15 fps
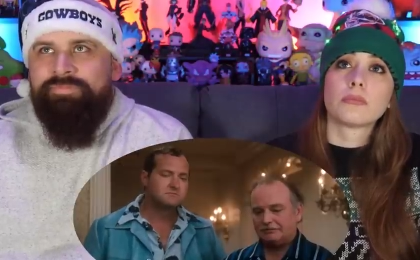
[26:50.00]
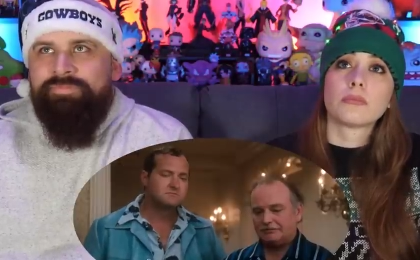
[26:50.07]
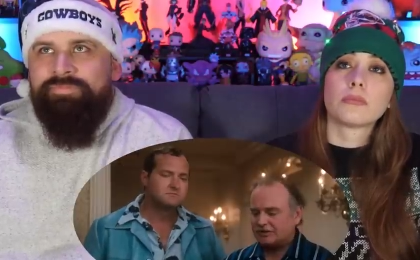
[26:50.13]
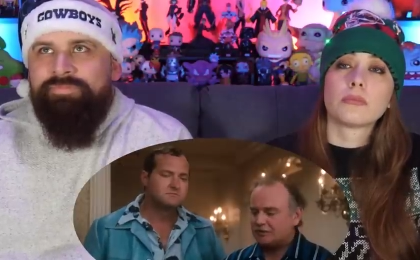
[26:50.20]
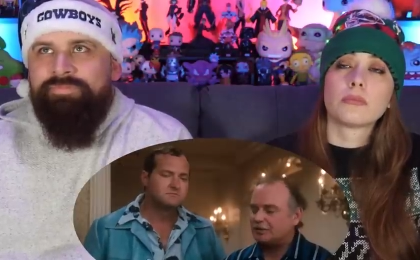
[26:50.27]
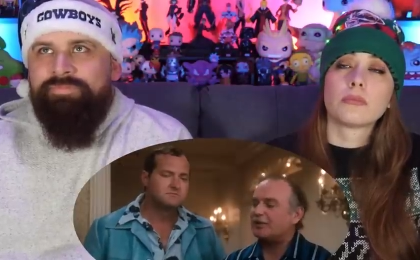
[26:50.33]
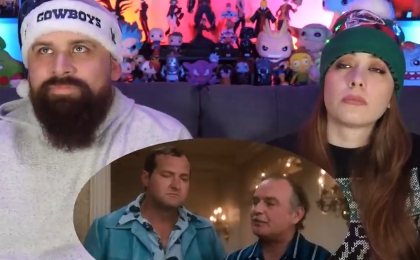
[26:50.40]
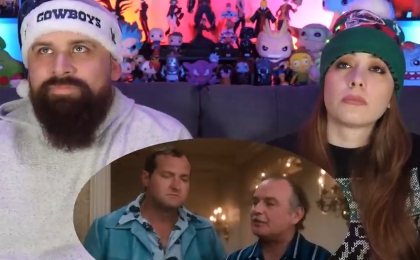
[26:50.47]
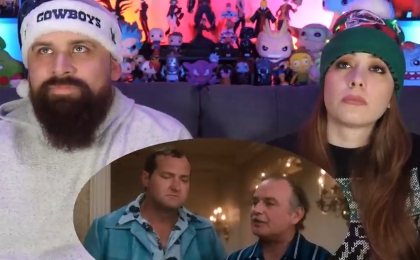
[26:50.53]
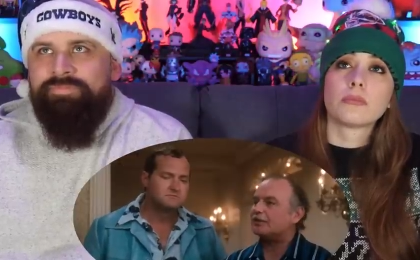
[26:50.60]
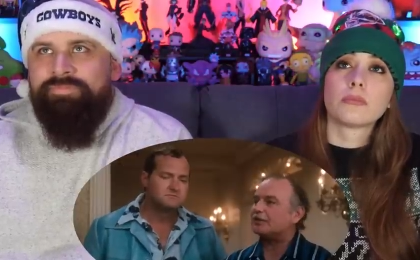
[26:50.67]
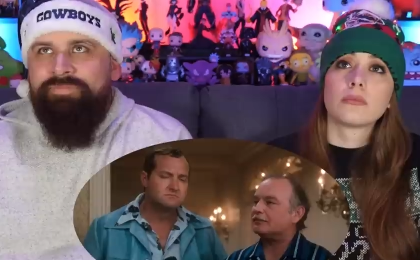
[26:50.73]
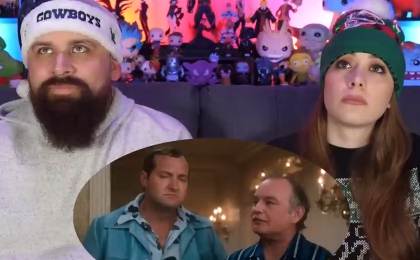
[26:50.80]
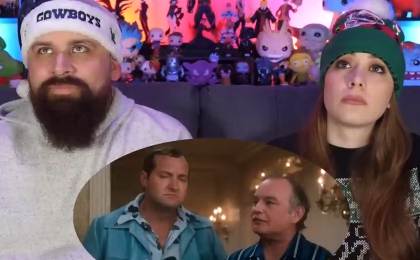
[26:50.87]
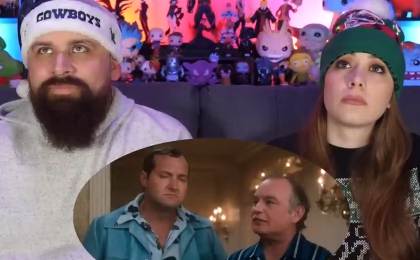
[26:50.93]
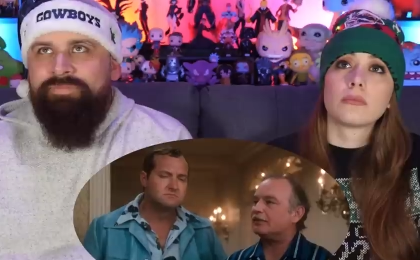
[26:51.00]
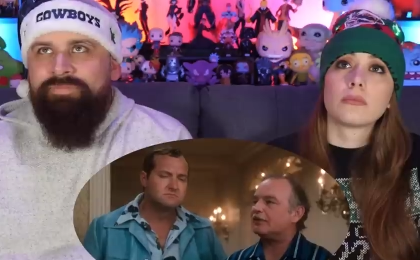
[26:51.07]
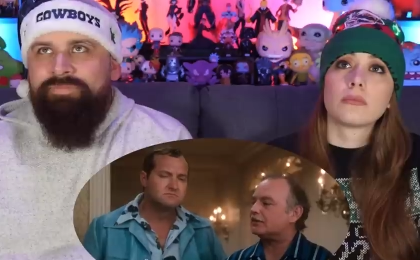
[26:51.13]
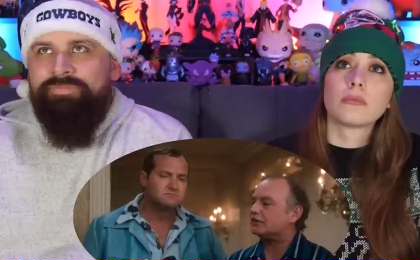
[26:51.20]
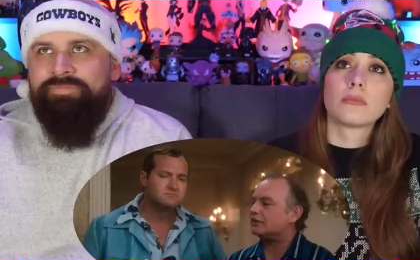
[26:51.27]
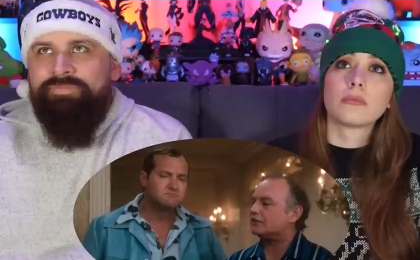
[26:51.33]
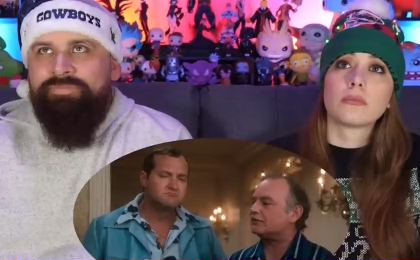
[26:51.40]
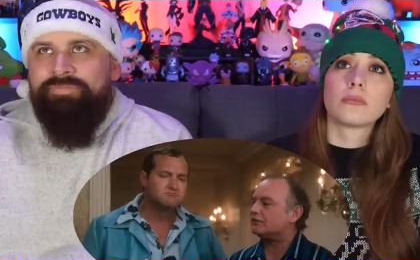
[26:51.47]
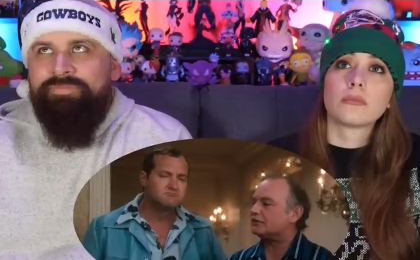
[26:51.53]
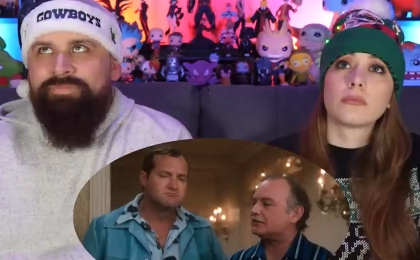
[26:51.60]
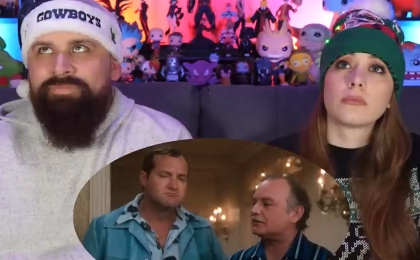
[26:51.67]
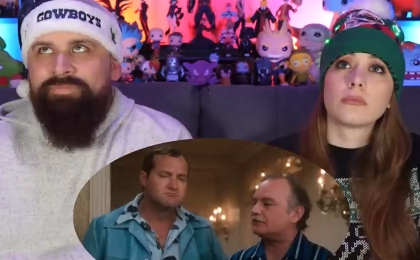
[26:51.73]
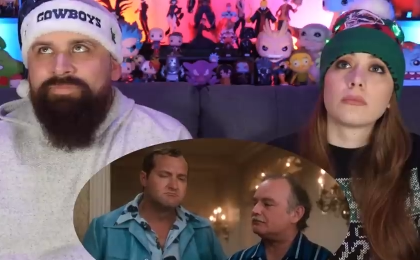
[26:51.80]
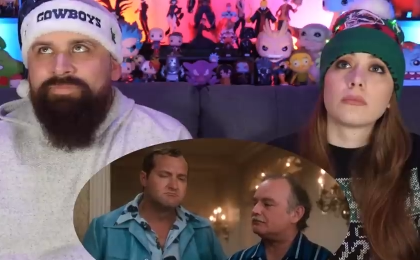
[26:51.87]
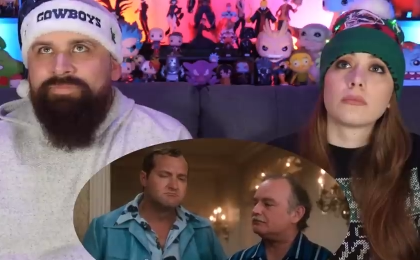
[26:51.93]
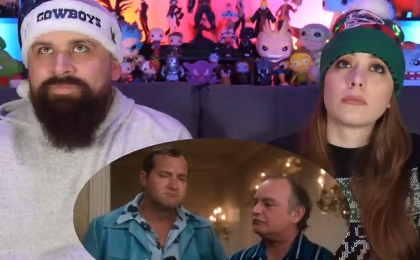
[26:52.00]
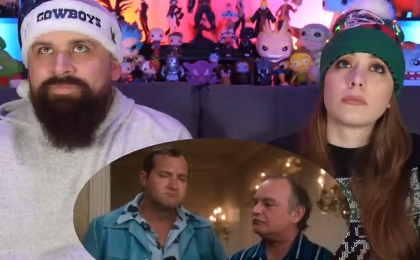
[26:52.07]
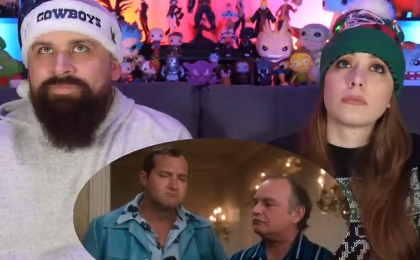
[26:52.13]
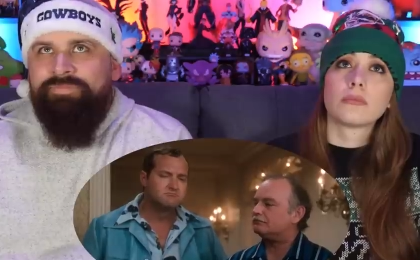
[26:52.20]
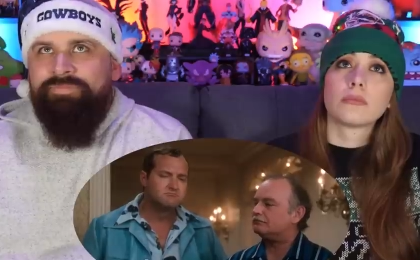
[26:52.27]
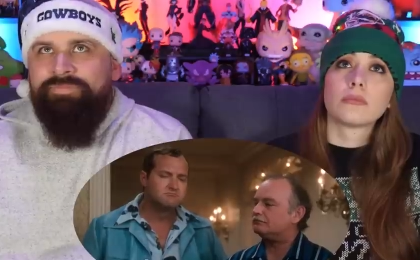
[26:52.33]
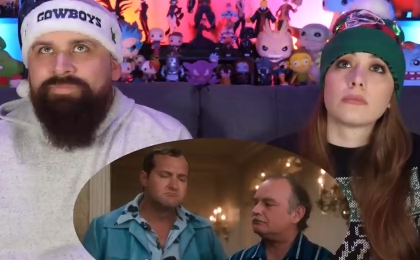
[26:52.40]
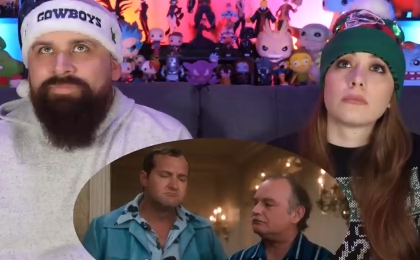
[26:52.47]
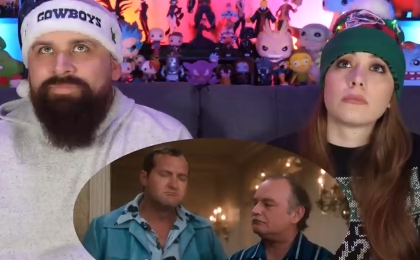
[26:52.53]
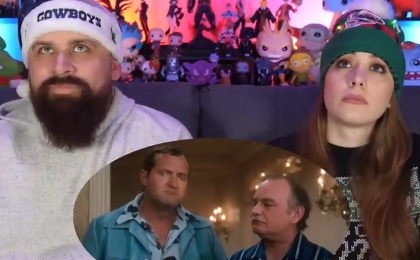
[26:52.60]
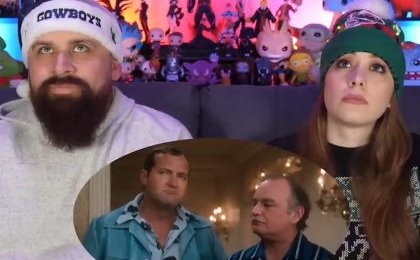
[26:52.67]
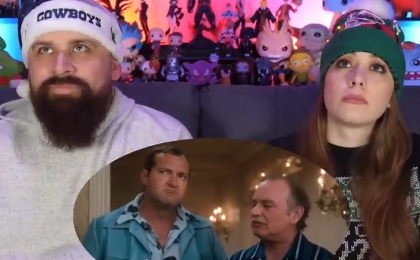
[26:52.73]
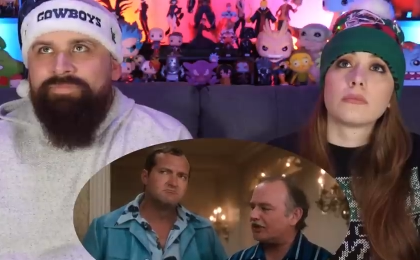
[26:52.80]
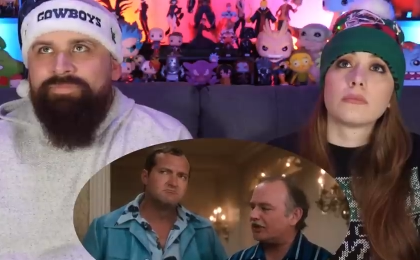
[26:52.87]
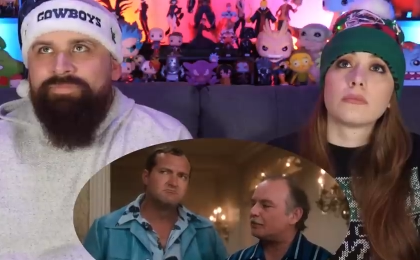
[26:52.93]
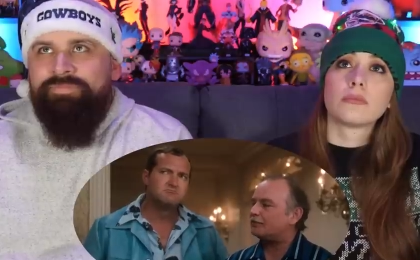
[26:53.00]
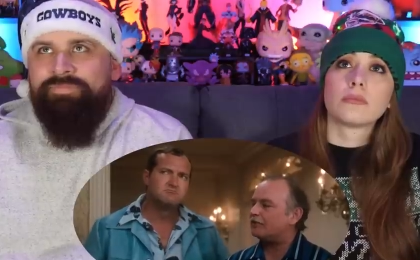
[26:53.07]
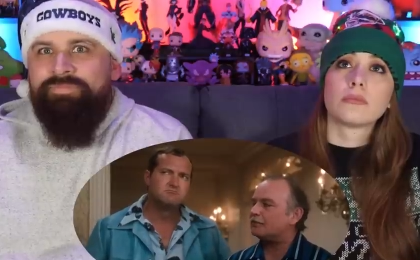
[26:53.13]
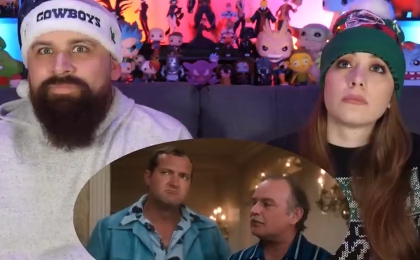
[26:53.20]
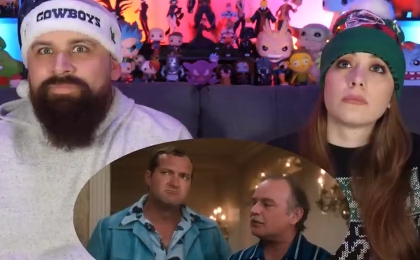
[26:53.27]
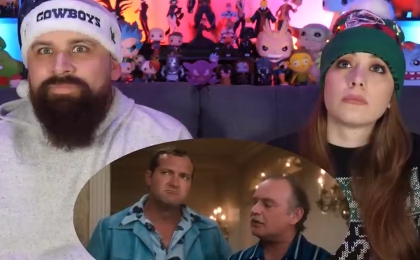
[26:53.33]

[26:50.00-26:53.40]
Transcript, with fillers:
Speaker 1: it's people that make the difference. Little people